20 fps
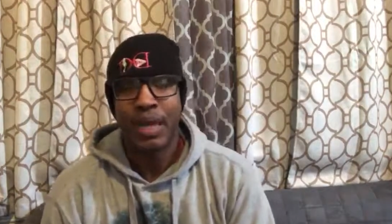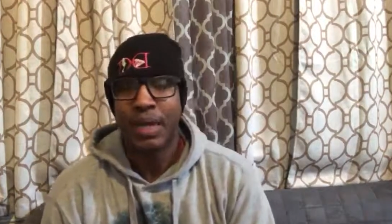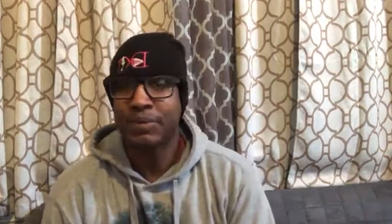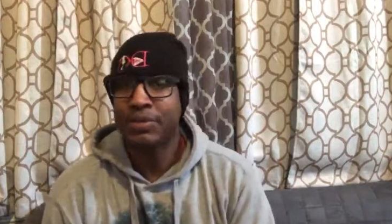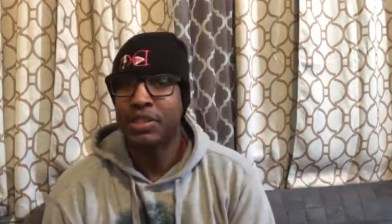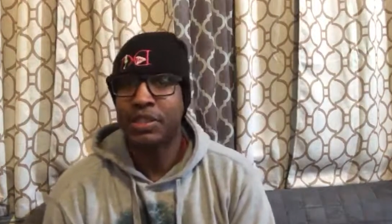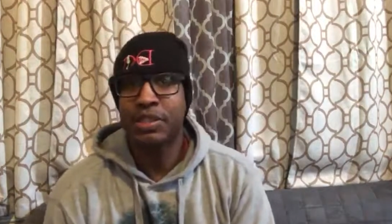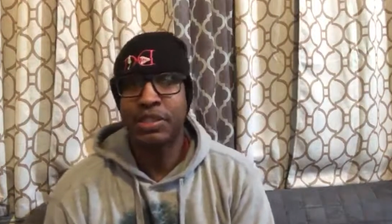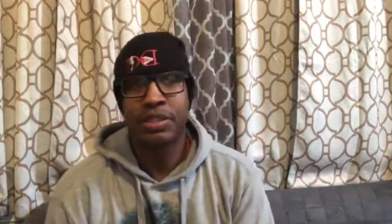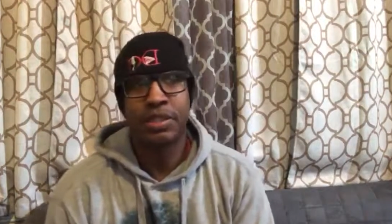I
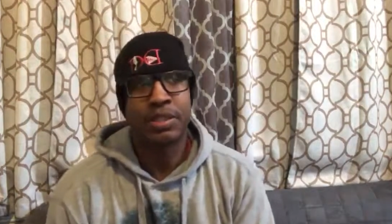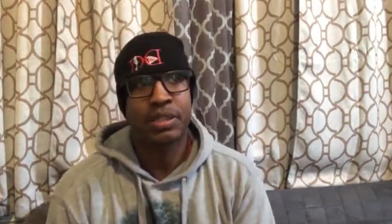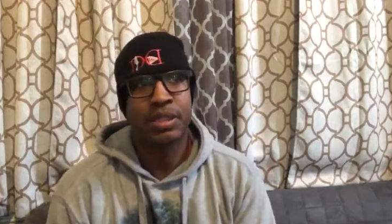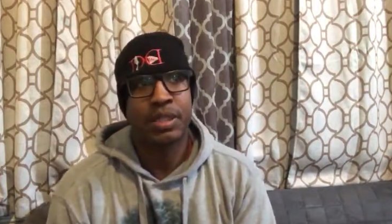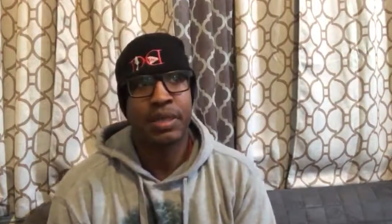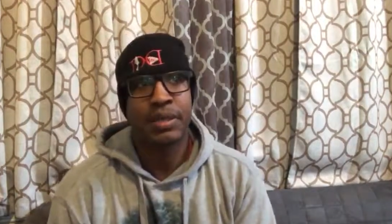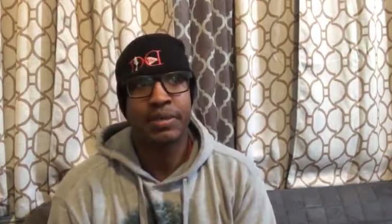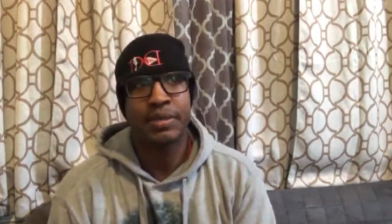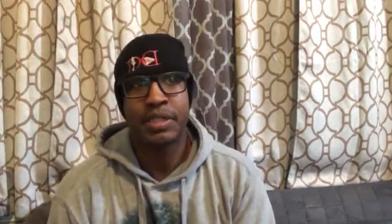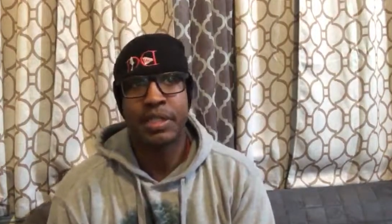would just
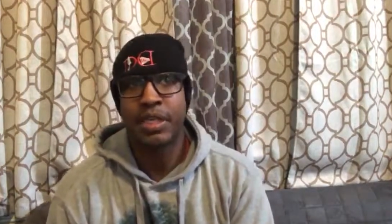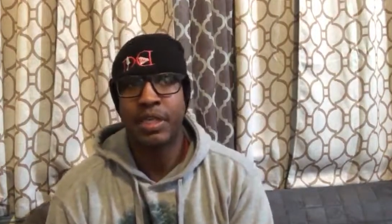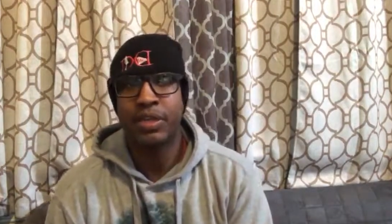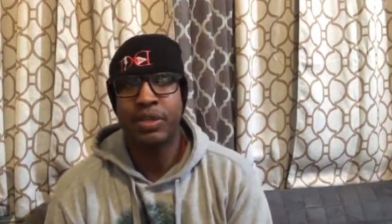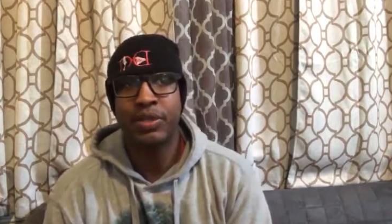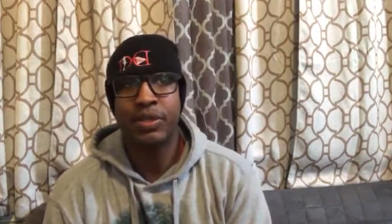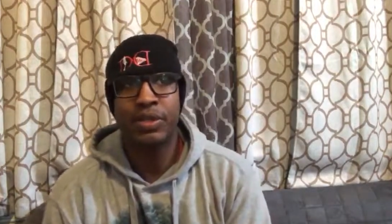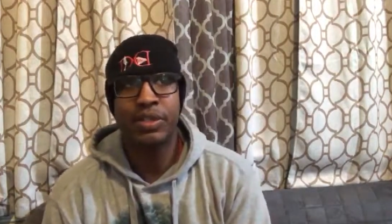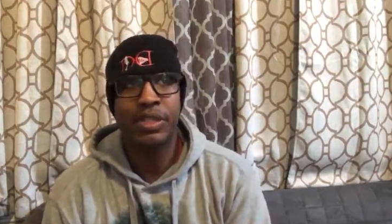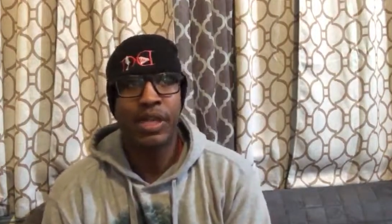
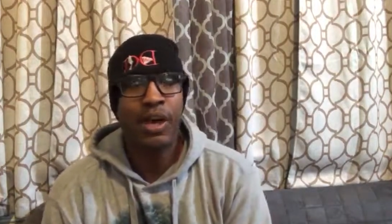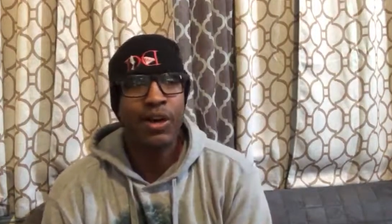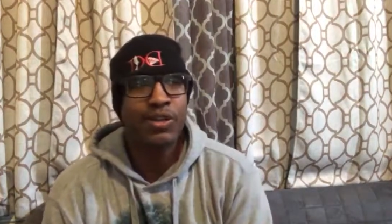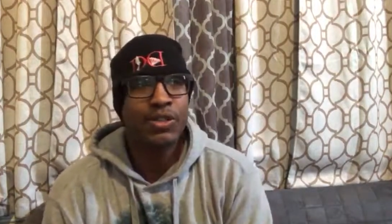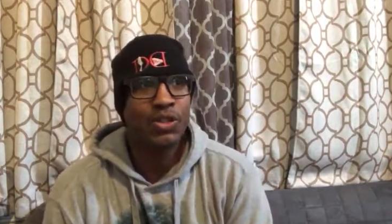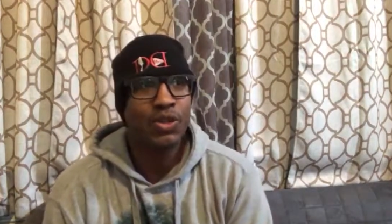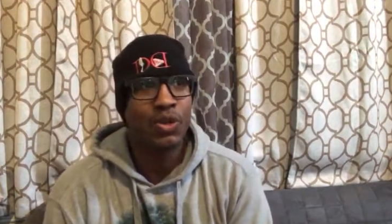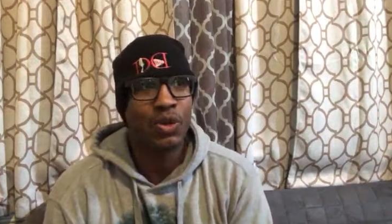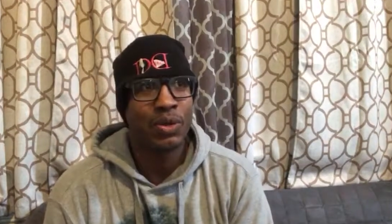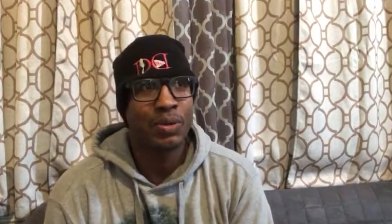continue to
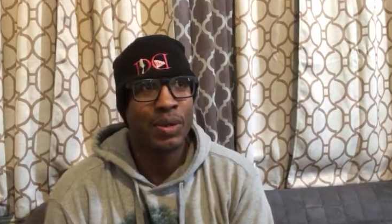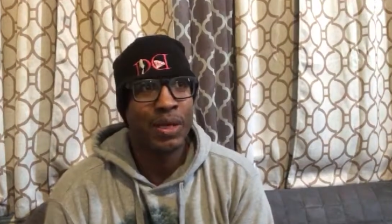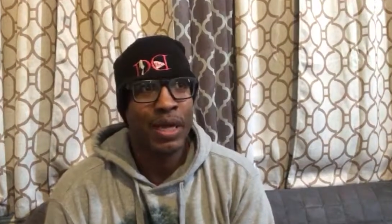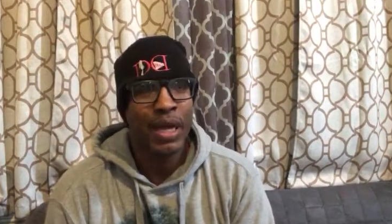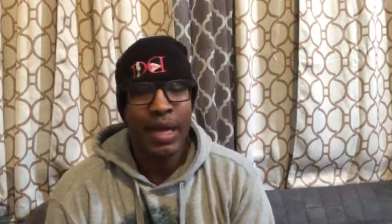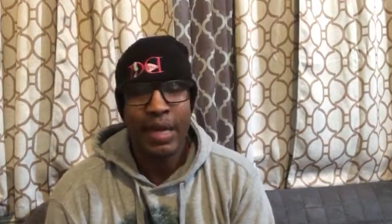talk to them.